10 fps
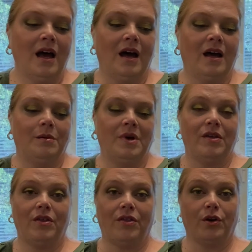
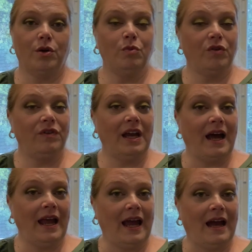The third movie
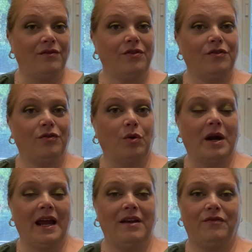I have for
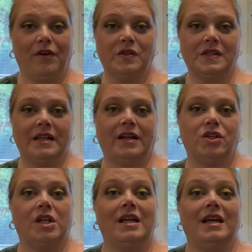a fall
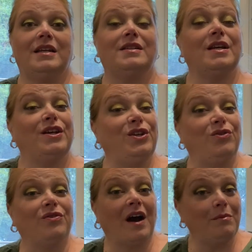selection is
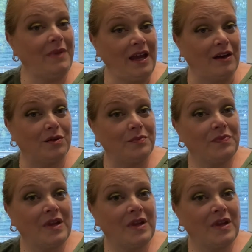You've Got Mail.